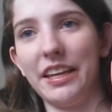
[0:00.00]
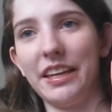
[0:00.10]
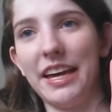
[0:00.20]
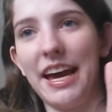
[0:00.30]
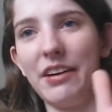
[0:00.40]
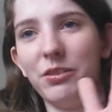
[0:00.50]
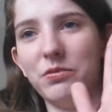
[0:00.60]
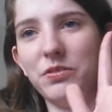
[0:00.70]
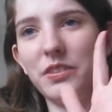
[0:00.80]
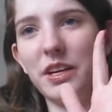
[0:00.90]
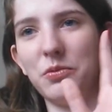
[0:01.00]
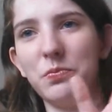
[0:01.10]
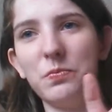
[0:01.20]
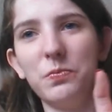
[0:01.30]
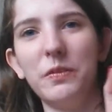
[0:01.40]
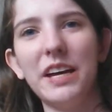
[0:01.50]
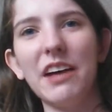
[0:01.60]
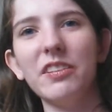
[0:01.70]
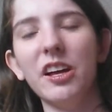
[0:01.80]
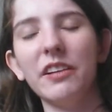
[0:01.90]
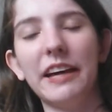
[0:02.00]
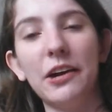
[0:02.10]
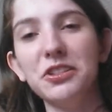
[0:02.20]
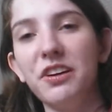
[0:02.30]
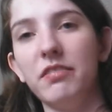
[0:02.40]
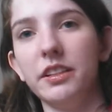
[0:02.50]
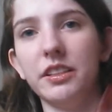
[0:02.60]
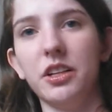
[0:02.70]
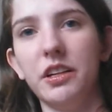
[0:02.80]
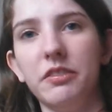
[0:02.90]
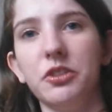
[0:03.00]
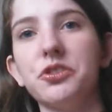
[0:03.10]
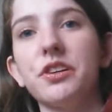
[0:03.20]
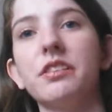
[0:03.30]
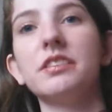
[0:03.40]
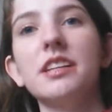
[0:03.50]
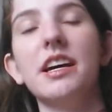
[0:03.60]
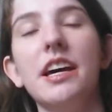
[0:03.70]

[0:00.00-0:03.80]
And we have a lot of character evolutions,